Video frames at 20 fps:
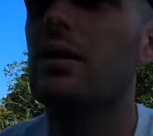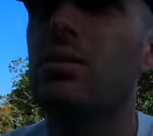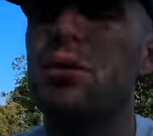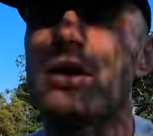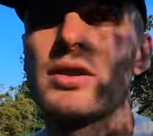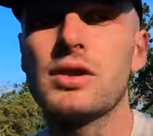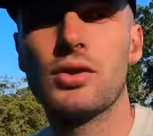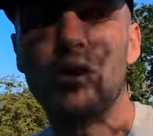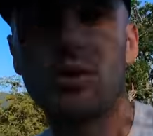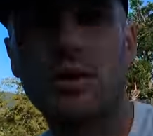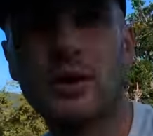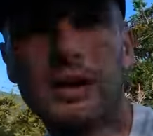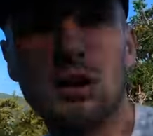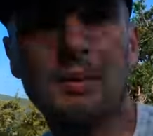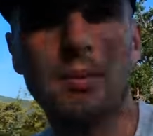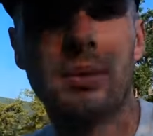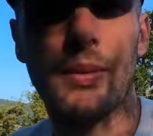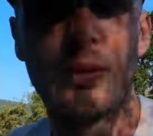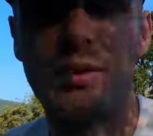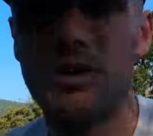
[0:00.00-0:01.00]
We're going to talk a
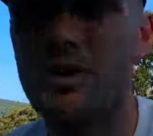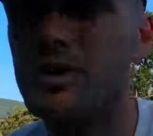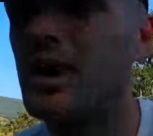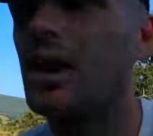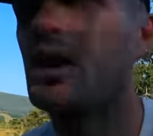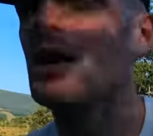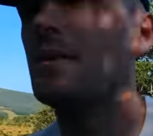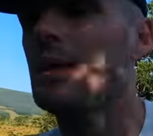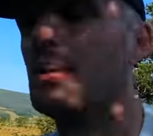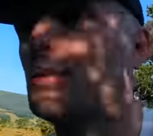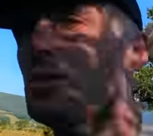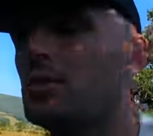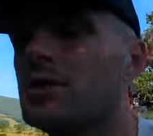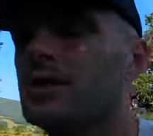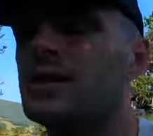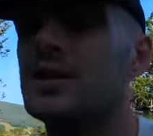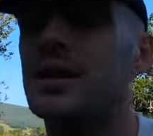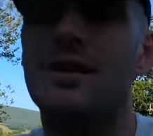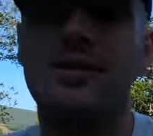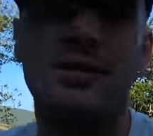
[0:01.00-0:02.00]
little bit about the setup and what the
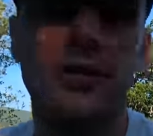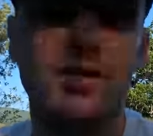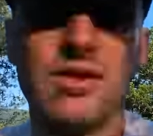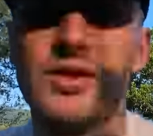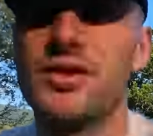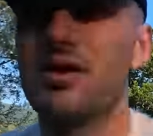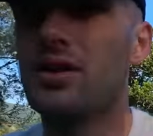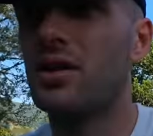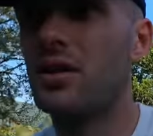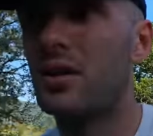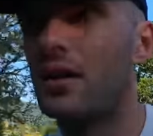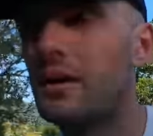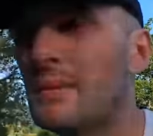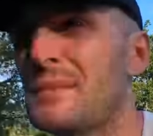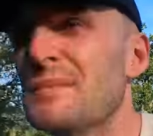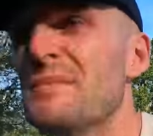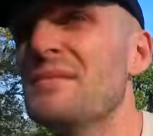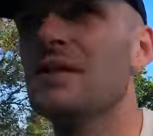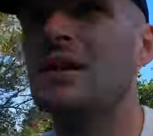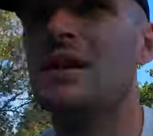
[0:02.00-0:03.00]
differences are
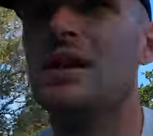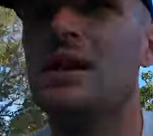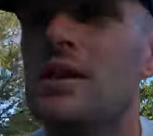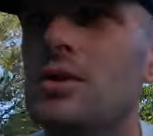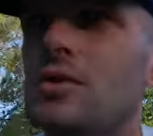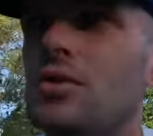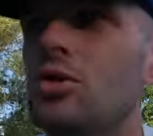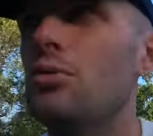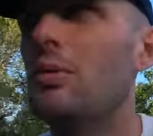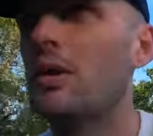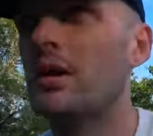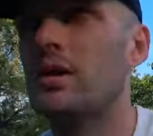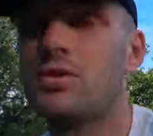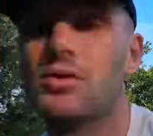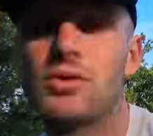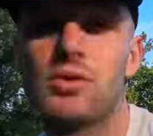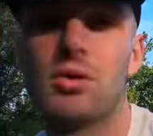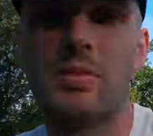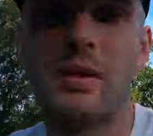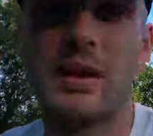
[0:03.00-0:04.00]
to my
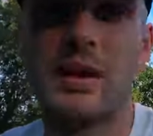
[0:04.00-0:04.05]
enduro